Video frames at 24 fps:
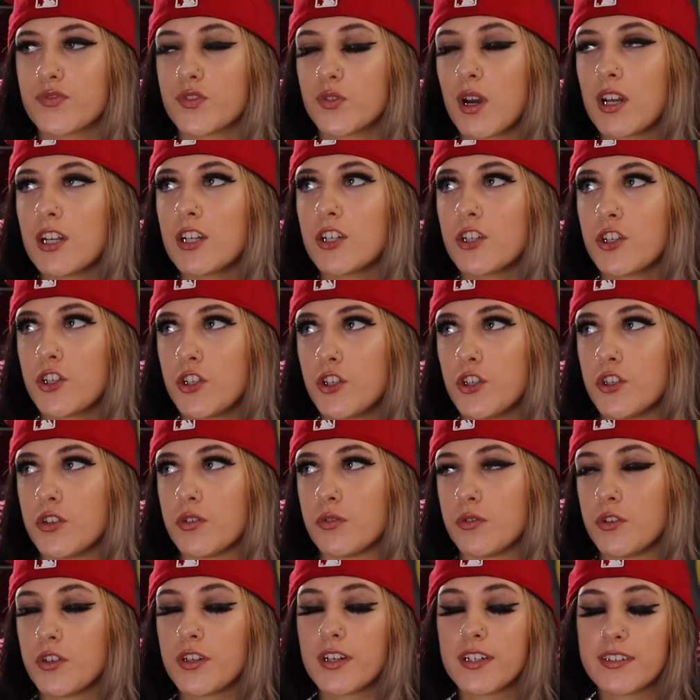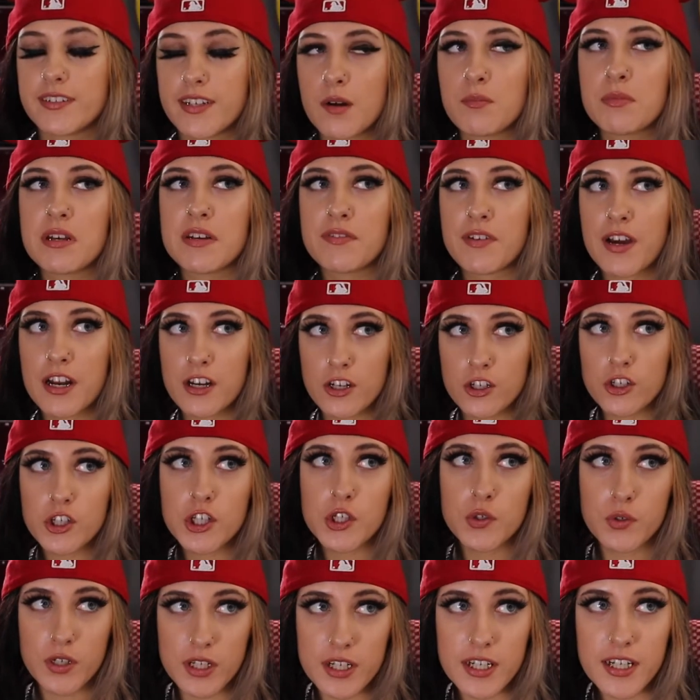Do I look cute? You can tell me if I look
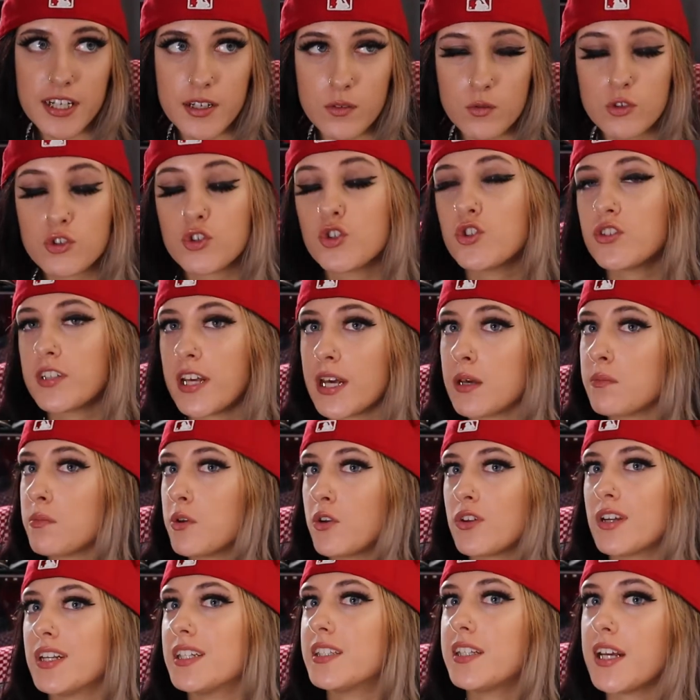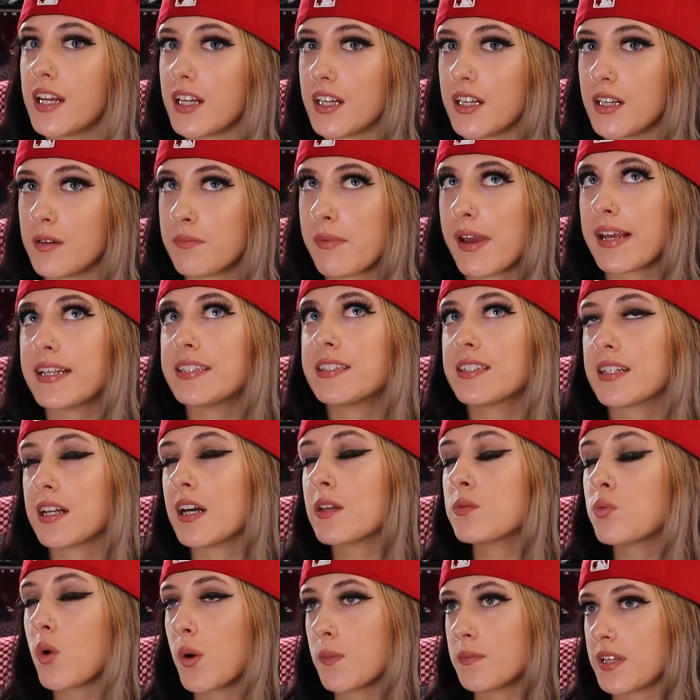cute in it. Would you take me on a date? Basically,
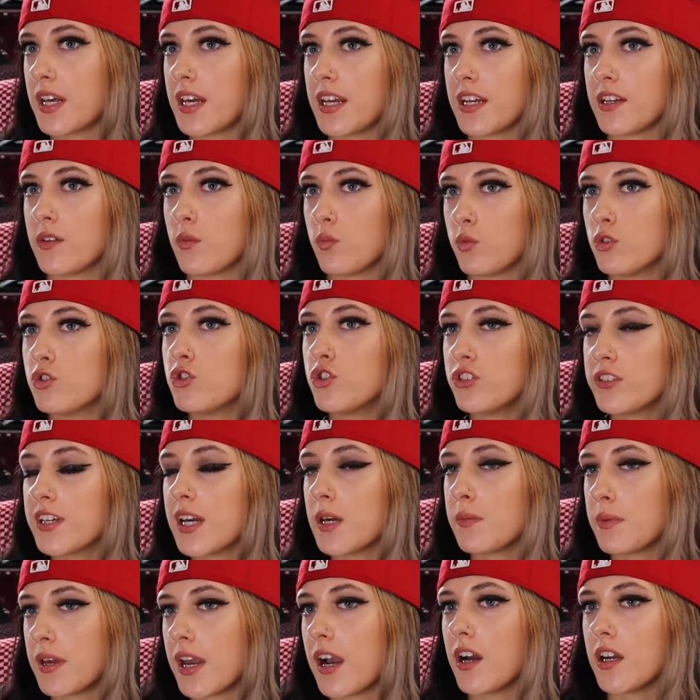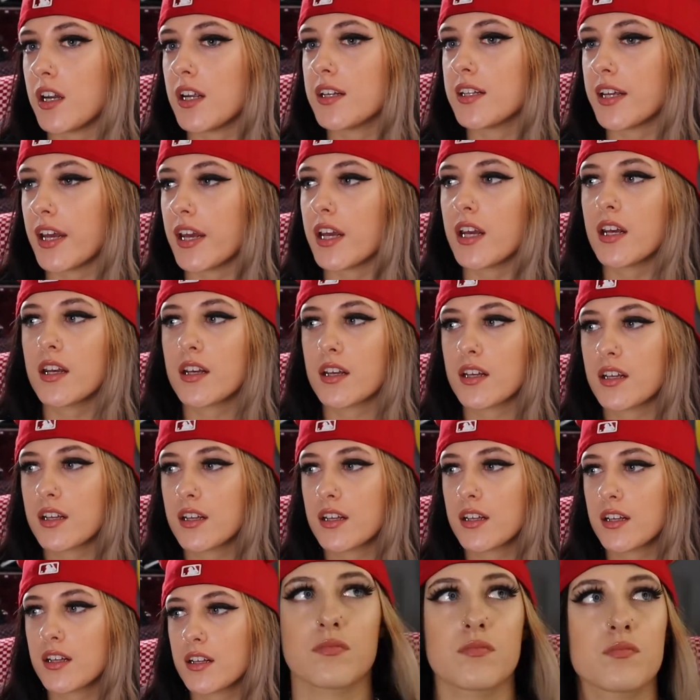that's what I'm saying. Would you take me out on a date?
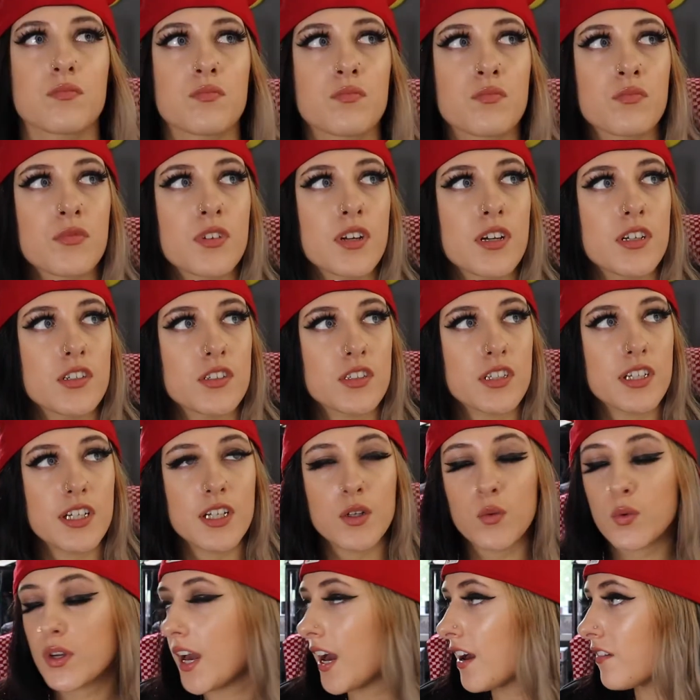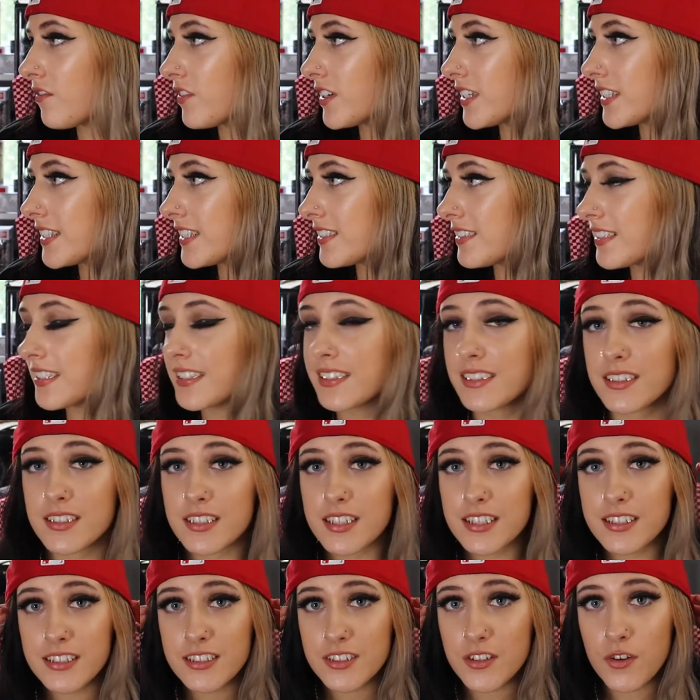So here we have it.
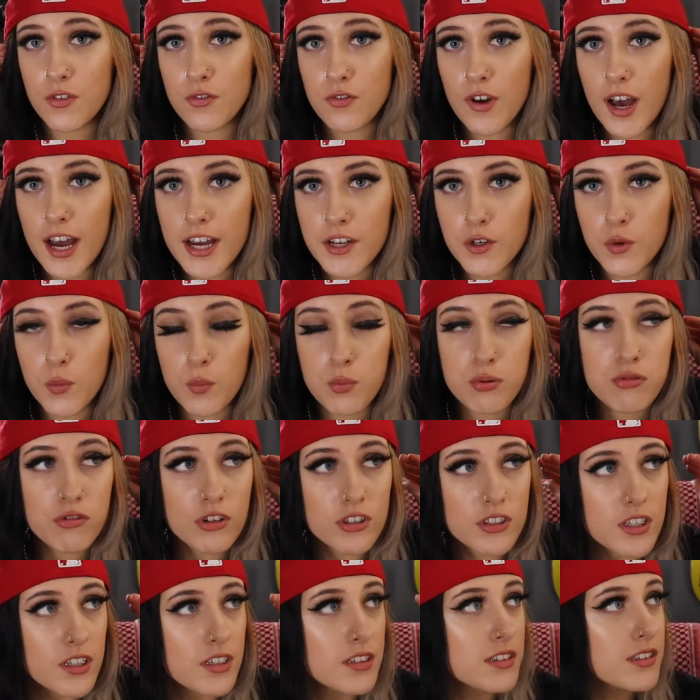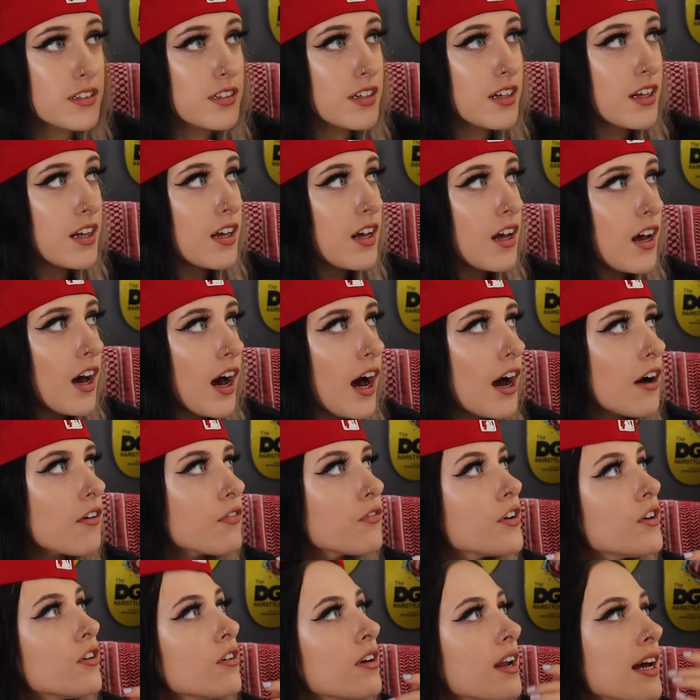This is the final product. I
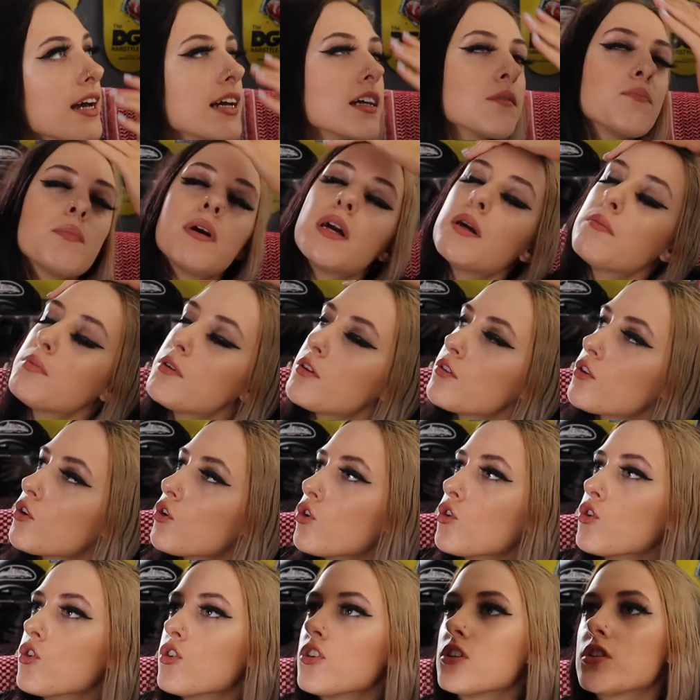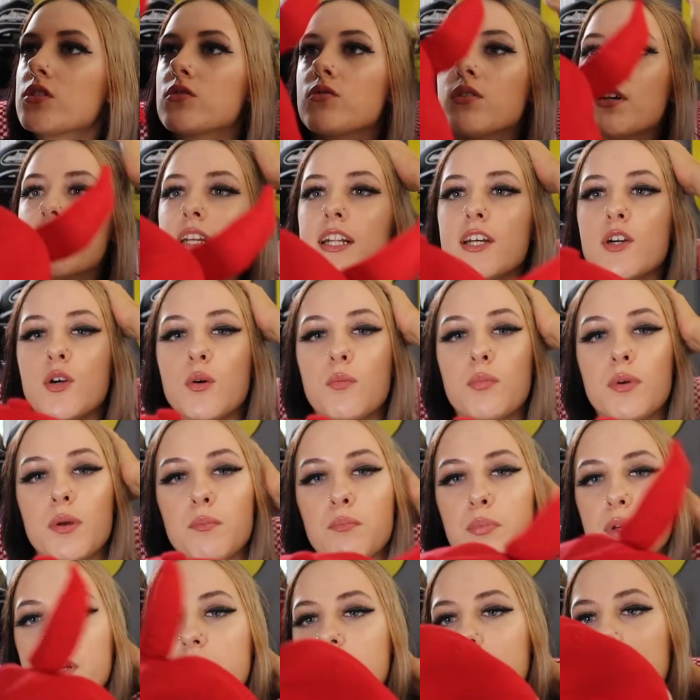feel like maybe the horns were a little bit
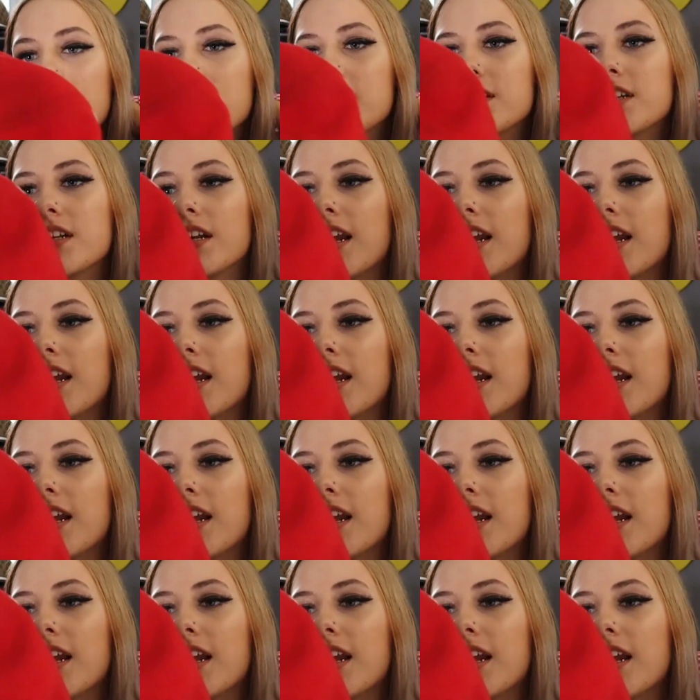bigger than